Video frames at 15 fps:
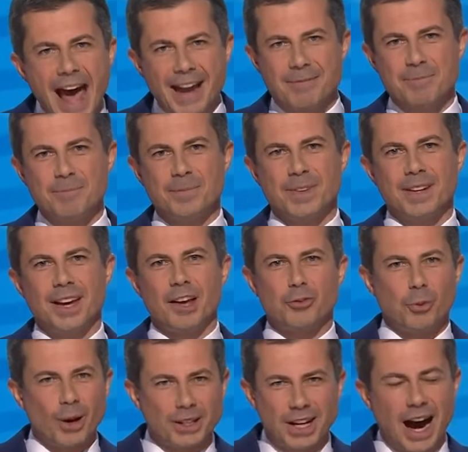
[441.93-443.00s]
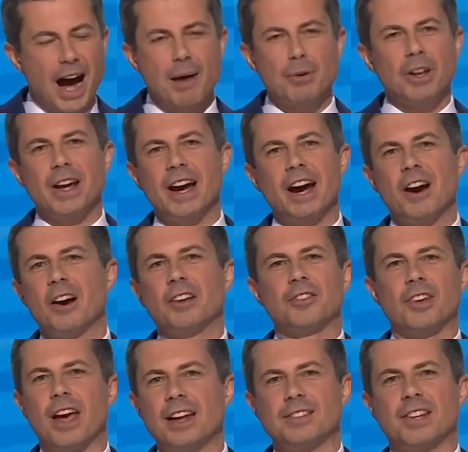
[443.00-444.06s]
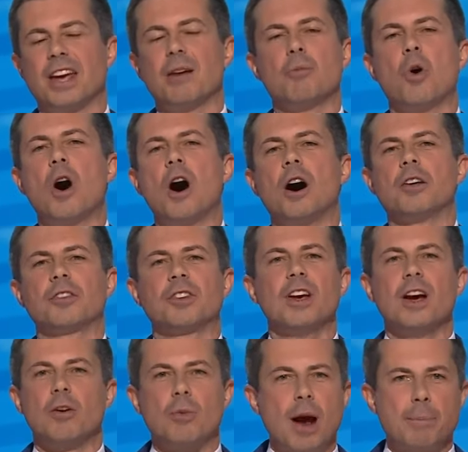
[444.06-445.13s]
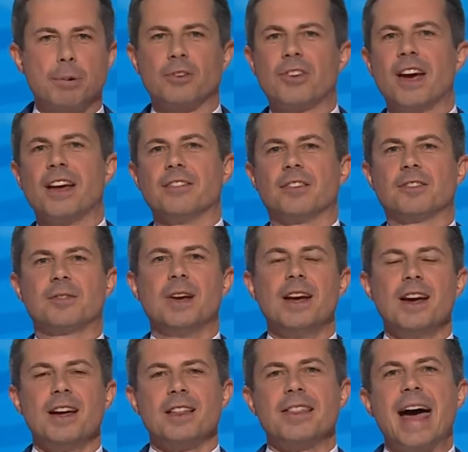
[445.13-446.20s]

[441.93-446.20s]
That is what Kamala Harris and Tim Walz represents.